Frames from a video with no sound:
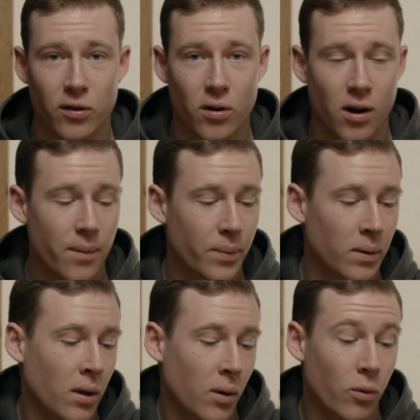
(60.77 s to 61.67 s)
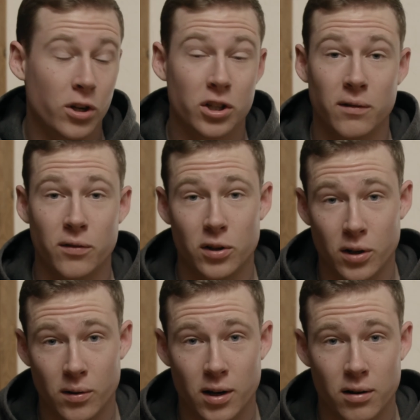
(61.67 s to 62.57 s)
crop, which if you
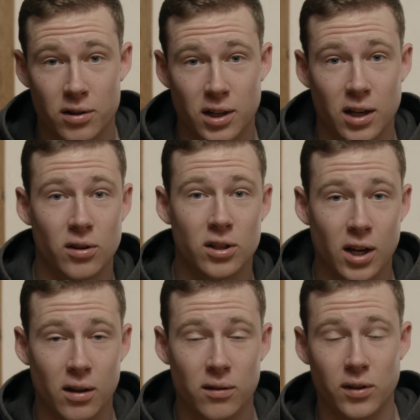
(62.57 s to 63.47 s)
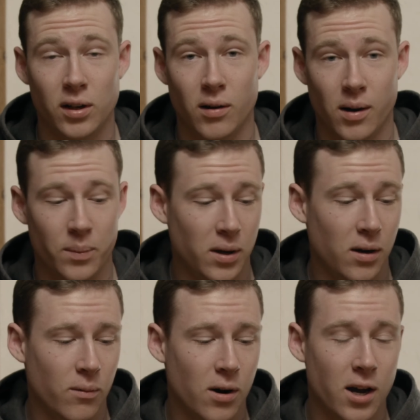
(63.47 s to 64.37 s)
don't understand, you can check out the video up
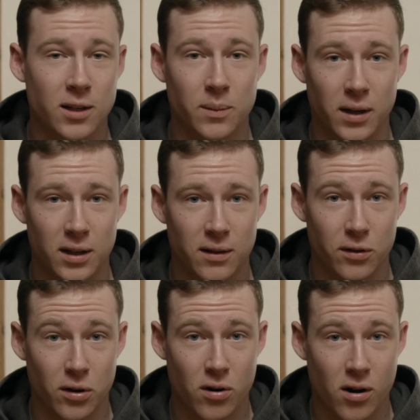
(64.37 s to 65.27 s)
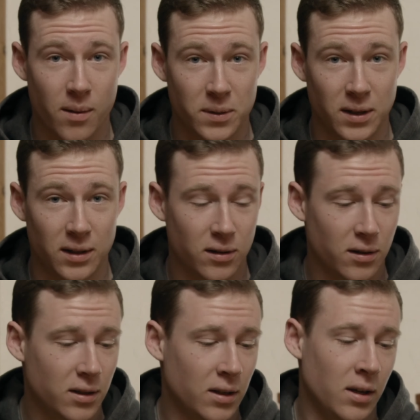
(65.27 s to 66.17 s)
here where I explain different crop
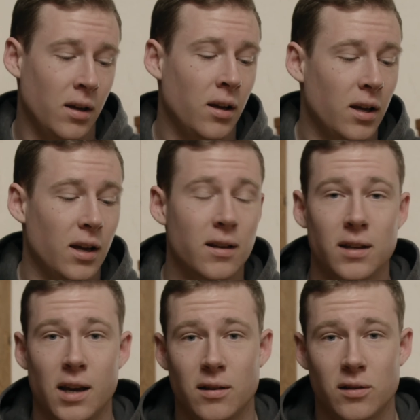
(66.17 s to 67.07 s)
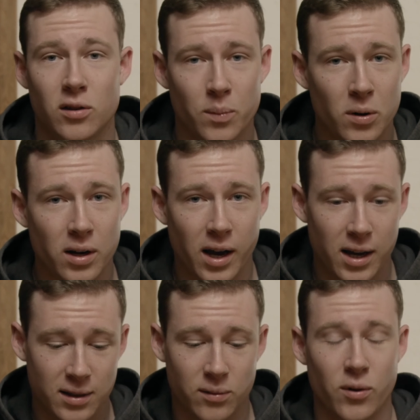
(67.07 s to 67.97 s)
sensors, is a super
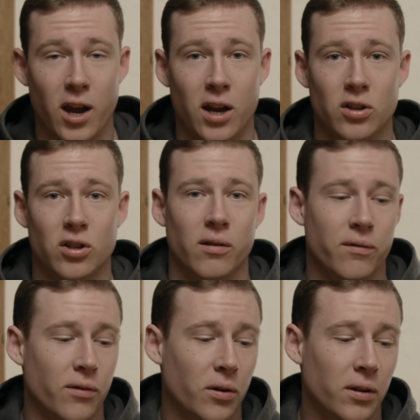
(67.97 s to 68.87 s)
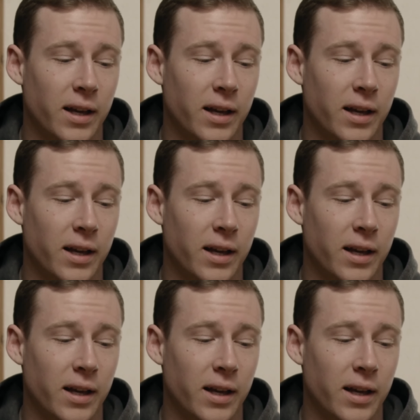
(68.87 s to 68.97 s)
nice range of focal